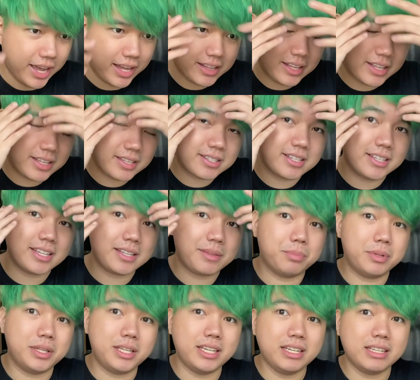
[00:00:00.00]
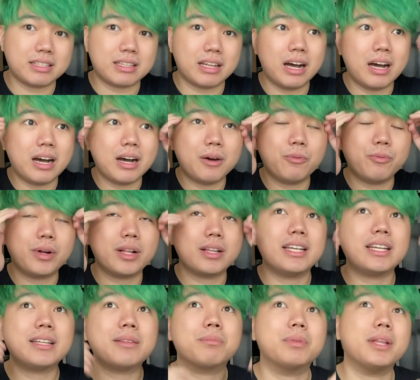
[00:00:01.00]
And then did it bleed? Well,
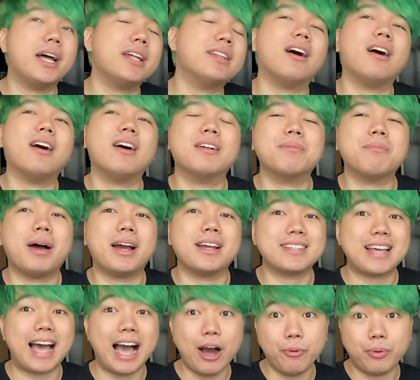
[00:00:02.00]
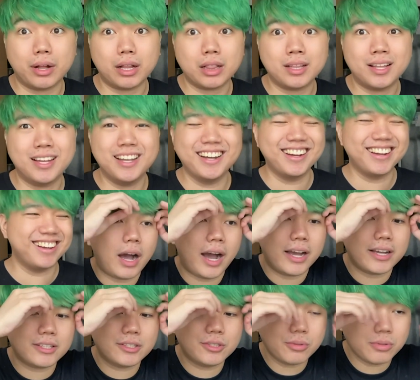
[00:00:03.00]
it bled on my towel.
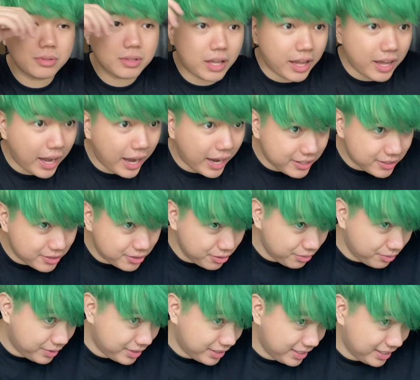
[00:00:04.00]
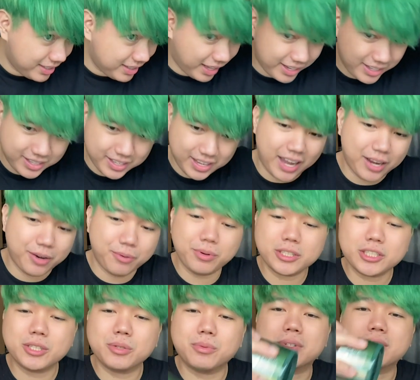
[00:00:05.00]
I do really like it. I
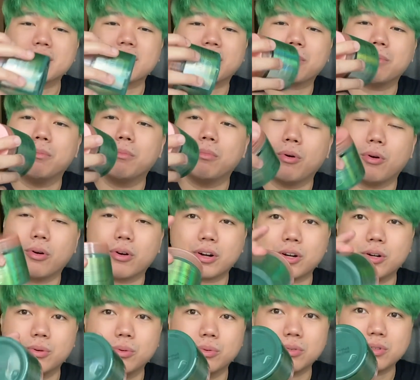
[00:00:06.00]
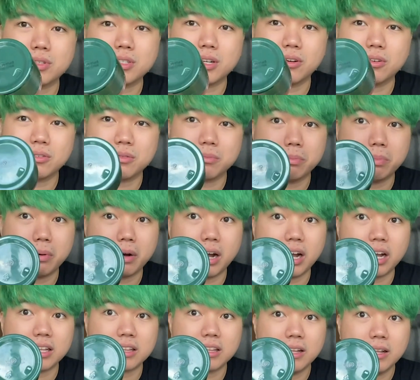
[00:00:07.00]
wish it was like more cool toned,
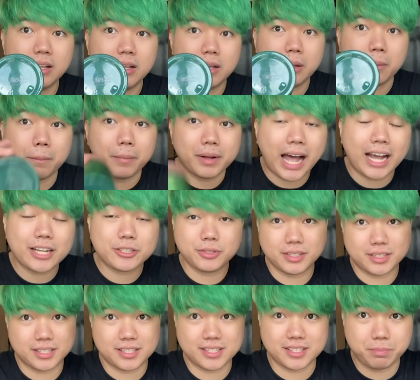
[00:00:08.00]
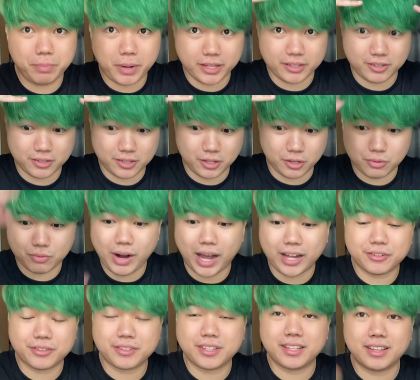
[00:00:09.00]
but actually this is better though,
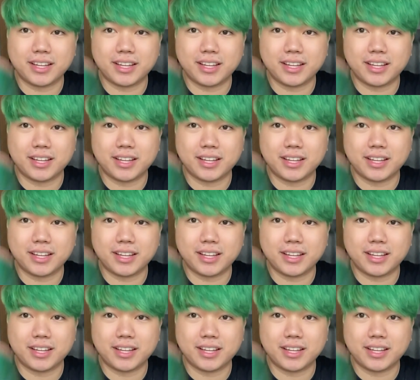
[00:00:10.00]
rather than